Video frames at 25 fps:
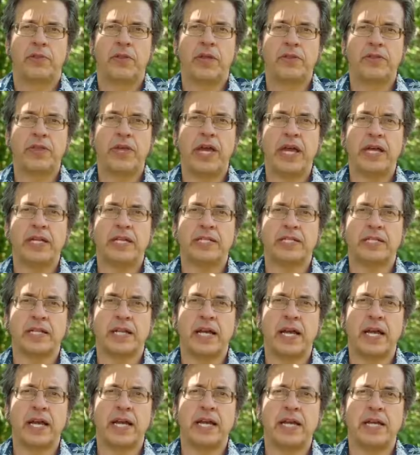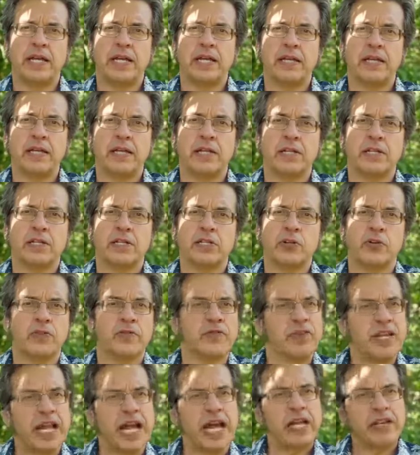that there's a sort
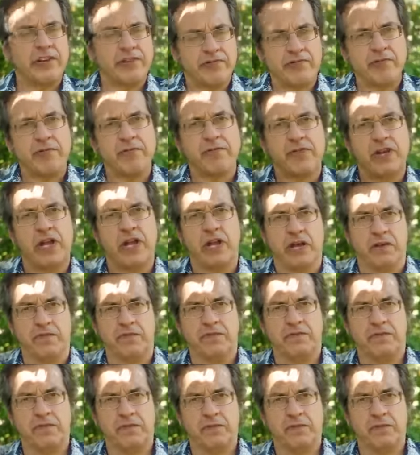of ladder of life.